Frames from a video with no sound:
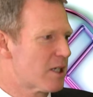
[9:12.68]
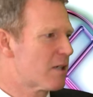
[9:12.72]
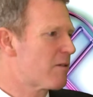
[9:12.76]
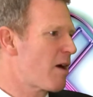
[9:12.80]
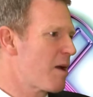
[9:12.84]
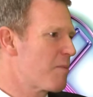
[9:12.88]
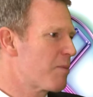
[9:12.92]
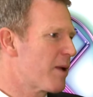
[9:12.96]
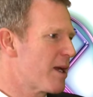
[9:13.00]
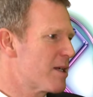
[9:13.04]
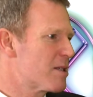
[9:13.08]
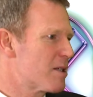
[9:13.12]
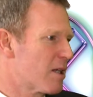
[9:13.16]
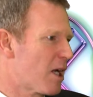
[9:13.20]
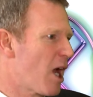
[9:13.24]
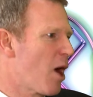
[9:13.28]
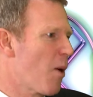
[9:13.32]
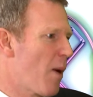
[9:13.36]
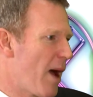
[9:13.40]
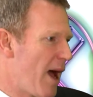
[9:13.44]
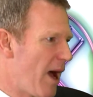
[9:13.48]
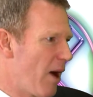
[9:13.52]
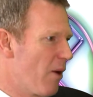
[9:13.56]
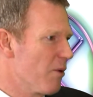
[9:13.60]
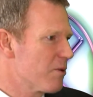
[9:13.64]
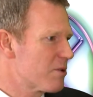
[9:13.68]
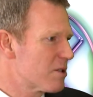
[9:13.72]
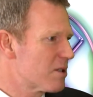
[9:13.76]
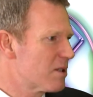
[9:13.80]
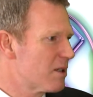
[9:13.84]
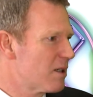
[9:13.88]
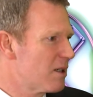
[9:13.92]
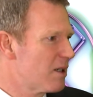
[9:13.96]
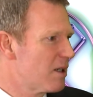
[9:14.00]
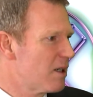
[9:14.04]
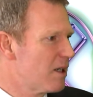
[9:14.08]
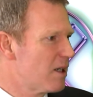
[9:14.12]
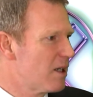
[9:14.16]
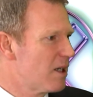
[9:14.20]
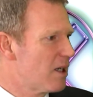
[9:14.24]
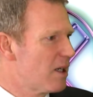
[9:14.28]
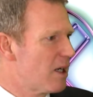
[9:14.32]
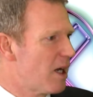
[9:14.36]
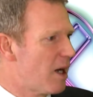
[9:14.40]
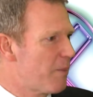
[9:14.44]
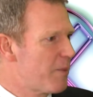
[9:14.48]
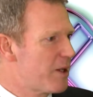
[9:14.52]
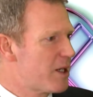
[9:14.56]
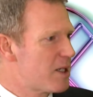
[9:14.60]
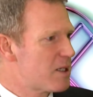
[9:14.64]
a great place to go out. Mm.
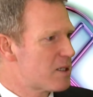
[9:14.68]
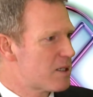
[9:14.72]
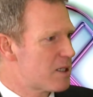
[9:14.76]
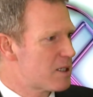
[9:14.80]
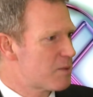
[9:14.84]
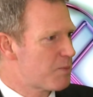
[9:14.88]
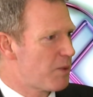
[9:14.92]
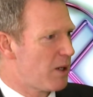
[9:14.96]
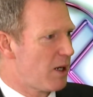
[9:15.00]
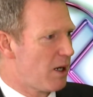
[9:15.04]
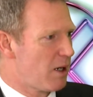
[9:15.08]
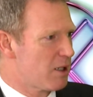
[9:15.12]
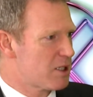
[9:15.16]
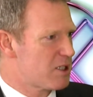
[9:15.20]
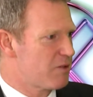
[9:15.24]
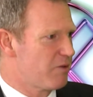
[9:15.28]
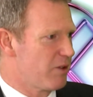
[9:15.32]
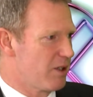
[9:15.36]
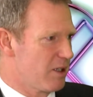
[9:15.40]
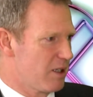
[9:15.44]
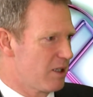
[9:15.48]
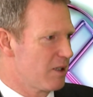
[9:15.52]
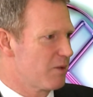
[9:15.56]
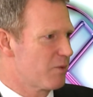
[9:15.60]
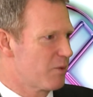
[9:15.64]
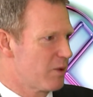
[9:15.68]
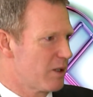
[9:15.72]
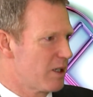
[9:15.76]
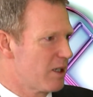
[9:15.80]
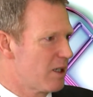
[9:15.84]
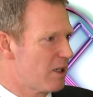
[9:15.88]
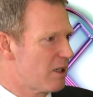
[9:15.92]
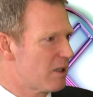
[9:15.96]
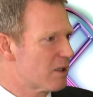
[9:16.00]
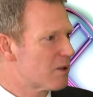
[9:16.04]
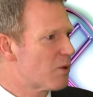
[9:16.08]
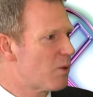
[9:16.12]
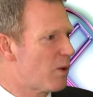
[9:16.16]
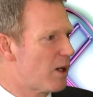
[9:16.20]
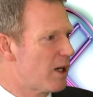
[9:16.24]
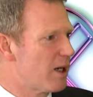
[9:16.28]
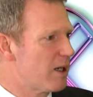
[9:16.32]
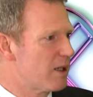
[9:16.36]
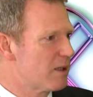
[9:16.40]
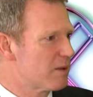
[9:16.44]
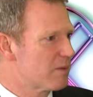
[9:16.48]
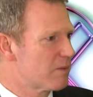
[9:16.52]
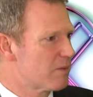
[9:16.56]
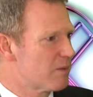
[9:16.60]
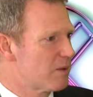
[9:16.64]
I mean, is this part of it that we are quite
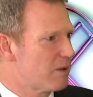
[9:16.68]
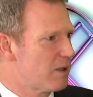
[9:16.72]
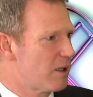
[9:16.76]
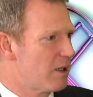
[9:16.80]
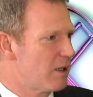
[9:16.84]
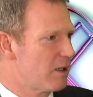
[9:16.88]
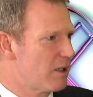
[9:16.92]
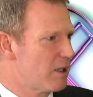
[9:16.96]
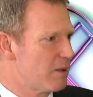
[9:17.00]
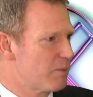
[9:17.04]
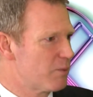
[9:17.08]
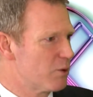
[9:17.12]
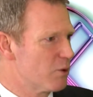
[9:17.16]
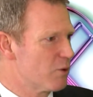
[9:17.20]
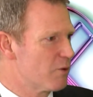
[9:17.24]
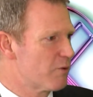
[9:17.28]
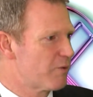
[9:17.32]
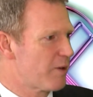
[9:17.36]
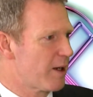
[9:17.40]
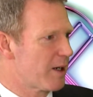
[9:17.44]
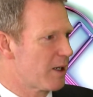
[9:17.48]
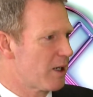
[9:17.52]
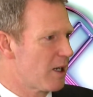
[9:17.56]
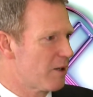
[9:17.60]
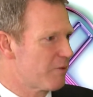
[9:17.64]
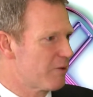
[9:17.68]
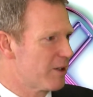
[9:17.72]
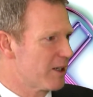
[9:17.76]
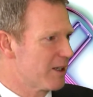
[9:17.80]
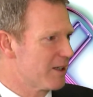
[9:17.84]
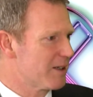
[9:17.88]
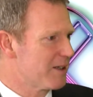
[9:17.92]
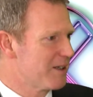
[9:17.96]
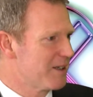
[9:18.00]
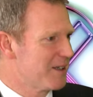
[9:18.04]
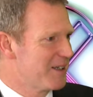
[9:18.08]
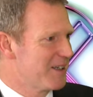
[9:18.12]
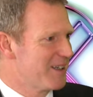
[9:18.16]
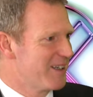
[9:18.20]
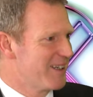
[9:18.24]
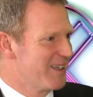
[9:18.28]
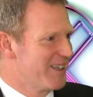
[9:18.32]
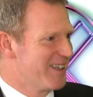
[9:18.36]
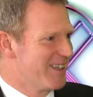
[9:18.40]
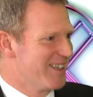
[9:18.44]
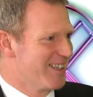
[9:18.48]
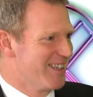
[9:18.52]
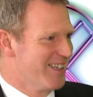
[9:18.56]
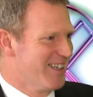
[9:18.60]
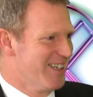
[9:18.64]
a, a liberal, fun-loving?
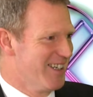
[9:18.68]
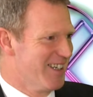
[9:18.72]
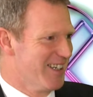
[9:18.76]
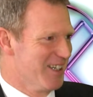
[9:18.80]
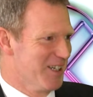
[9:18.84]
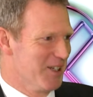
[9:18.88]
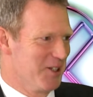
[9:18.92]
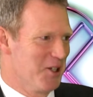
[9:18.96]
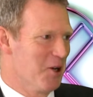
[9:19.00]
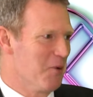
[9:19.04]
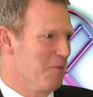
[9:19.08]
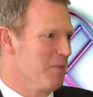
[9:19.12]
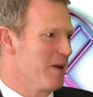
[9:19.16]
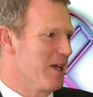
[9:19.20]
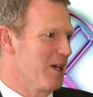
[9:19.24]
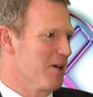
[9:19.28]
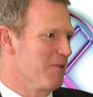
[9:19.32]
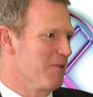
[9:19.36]
Not me,